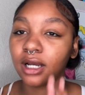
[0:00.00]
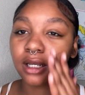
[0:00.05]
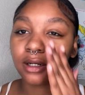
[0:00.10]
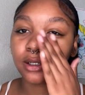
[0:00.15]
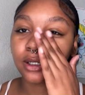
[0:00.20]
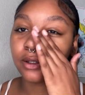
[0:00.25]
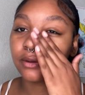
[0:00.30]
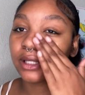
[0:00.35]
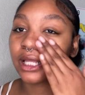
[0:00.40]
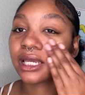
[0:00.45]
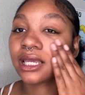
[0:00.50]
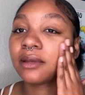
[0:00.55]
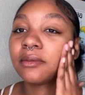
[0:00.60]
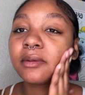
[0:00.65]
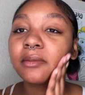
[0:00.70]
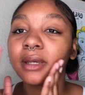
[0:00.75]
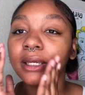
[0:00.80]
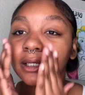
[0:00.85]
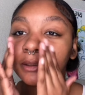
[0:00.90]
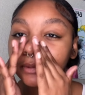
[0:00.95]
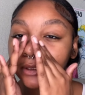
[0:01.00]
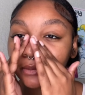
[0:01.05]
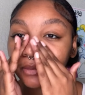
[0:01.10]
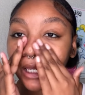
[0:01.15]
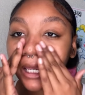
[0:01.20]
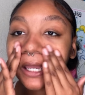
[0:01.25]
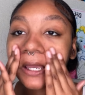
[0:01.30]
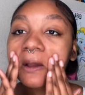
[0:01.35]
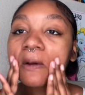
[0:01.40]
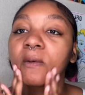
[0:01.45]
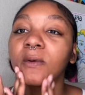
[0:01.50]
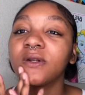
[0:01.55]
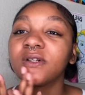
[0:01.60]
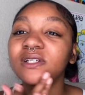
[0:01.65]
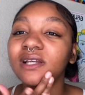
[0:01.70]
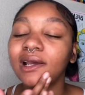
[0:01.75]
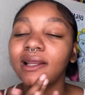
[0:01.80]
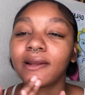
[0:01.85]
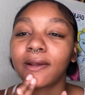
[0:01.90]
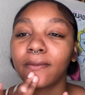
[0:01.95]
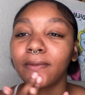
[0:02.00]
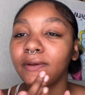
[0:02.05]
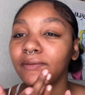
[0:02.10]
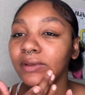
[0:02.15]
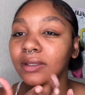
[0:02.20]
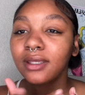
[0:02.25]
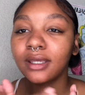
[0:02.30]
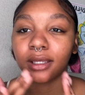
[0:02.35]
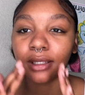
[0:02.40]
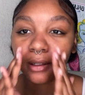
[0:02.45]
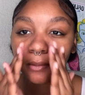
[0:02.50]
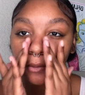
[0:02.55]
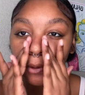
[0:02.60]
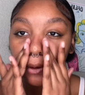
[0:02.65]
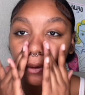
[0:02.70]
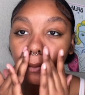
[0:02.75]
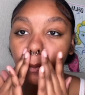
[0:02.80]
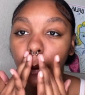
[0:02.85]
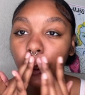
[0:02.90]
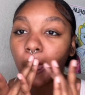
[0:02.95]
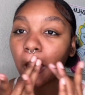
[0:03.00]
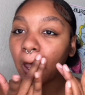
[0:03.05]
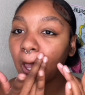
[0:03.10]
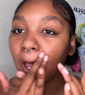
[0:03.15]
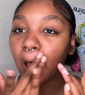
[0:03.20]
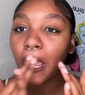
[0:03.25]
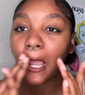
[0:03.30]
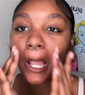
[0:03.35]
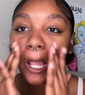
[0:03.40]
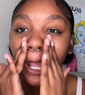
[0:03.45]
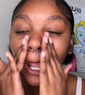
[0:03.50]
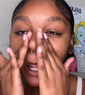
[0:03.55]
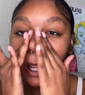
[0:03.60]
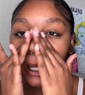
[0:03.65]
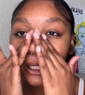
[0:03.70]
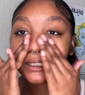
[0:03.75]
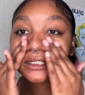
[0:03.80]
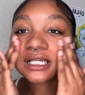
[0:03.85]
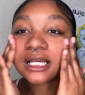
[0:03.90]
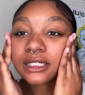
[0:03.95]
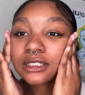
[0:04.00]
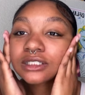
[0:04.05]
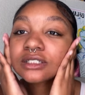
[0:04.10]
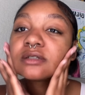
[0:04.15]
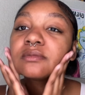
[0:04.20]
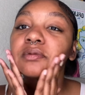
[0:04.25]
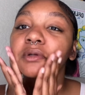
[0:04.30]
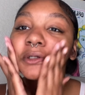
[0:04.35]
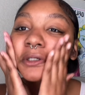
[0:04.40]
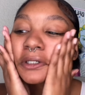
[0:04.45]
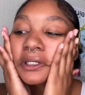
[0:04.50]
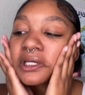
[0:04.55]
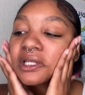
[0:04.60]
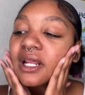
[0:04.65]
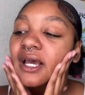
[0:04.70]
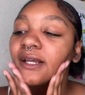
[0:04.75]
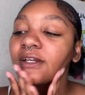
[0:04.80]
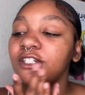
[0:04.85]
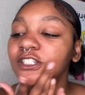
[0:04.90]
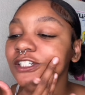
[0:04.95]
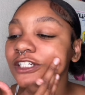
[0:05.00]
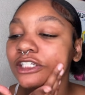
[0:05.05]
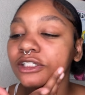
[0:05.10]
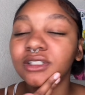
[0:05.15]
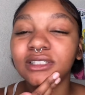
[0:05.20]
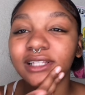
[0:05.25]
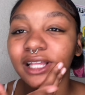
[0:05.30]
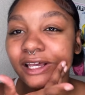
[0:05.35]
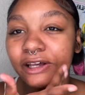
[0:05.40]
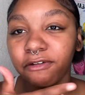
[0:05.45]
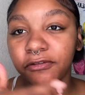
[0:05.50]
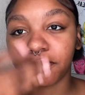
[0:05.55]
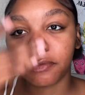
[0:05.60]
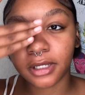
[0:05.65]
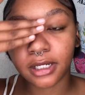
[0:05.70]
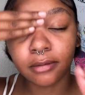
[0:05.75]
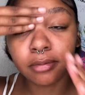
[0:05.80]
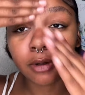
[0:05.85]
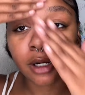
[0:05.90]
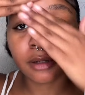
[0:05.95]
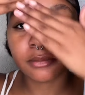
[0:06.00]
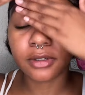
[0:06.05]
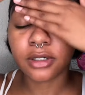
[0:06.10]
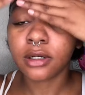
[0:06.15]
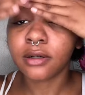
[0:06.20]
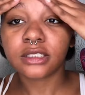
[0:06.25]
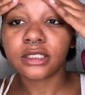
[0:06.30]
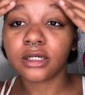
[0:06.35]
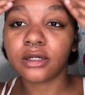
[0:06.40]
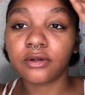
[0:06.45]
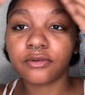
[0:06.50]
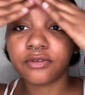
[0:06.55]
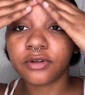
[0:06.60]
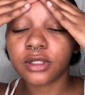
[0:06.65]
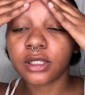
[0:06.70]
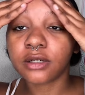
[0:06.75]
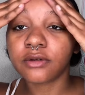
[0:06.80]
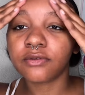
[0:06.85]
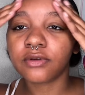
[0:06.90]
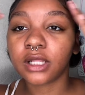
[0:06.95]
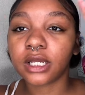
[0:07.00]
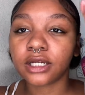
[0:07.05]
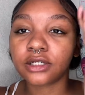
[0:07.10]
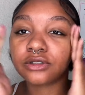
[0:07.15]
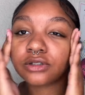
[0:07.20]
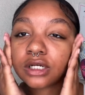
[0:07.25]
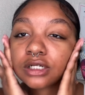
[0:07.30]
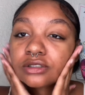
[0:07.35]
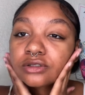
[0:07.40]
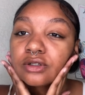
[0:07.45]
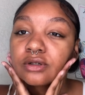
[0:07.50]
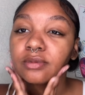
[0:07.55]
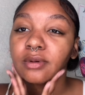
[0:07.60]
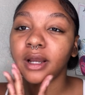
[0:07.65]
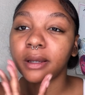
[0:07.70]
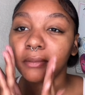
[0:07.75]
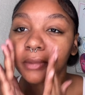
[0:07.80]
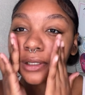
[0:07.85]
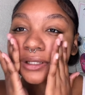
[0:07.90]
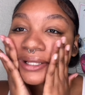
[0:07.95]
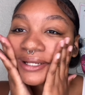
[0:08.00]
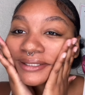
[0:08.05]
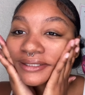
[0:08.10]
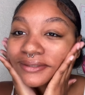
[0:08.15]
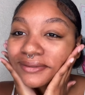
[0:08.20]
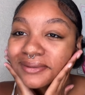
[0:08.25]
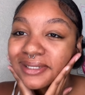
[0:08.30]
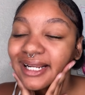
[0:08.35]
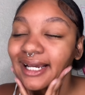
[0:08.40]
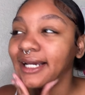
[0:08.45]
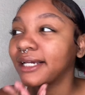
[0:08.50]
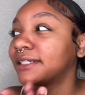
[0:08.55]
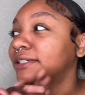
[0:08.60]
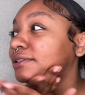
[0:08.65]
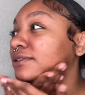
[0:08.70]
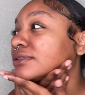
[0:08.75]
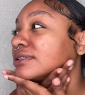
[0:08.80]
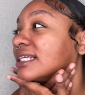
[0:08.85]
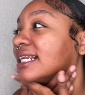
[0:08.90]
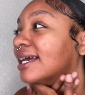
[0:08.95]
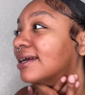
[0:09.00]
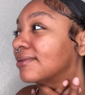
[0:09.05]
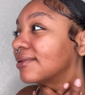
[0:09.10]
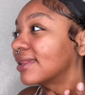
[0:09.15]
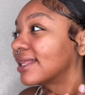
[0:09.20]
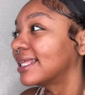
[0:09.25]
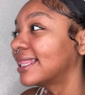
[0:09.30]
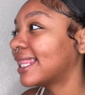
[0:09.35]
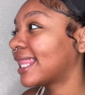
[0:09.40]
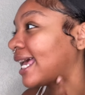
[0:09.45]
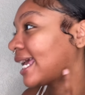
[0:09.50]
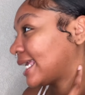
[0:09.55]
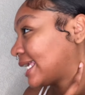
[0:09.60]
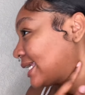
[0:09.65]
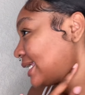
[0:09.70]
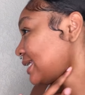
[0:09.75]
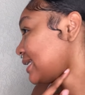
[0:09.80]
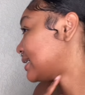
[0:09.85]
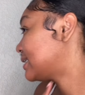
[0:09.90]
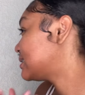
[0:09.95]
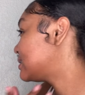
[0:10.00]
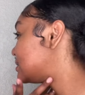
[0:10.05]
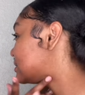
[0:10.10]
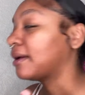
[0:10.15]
I don't know, that came in my Ipsy bag, which I don't even get anymore, but it's actually pretty good. I usually use the e.l.f. Putty Primer, so if you're looking for like a drugstore primer, that's the one I use and I really like it.